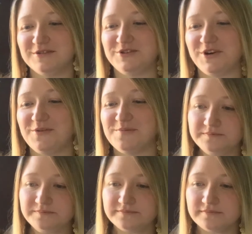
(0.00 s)
So
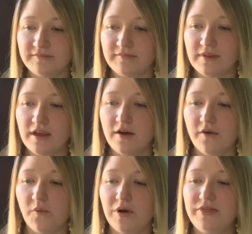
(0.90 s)

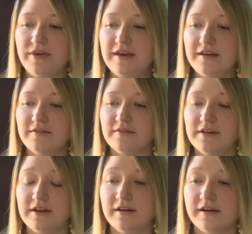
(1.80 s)
one thing
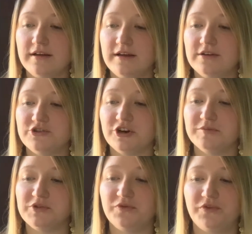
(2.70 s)
in
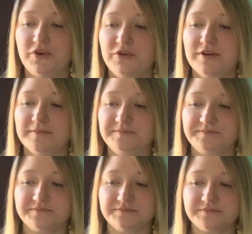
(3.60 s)
terms of food
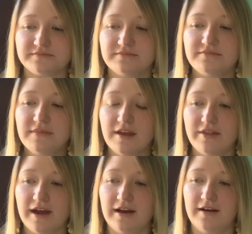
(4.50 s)

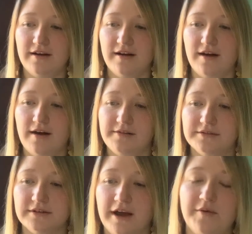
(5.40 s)
that
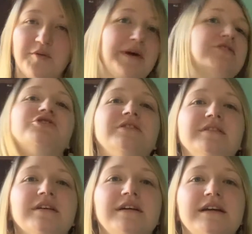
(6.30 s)
I will
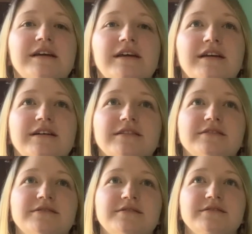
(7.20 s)
mention
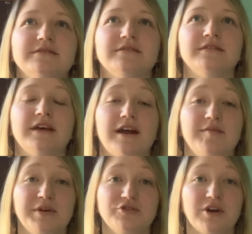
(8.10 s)
is that I've
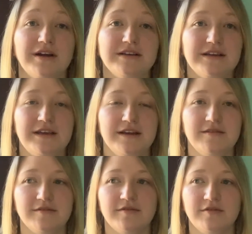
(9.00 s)
been trying to eat
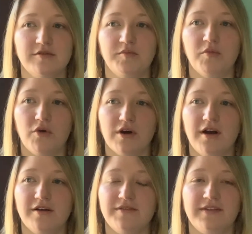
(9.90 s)
more
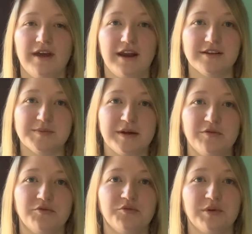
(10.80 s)
of, and that has
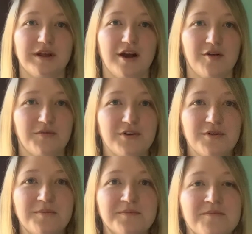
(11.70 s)
been really
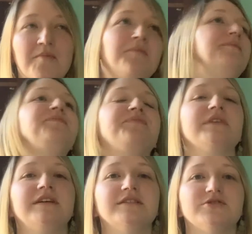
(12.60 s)
helpful,
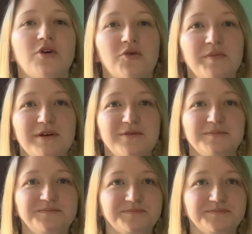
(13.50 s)
is oatmeal.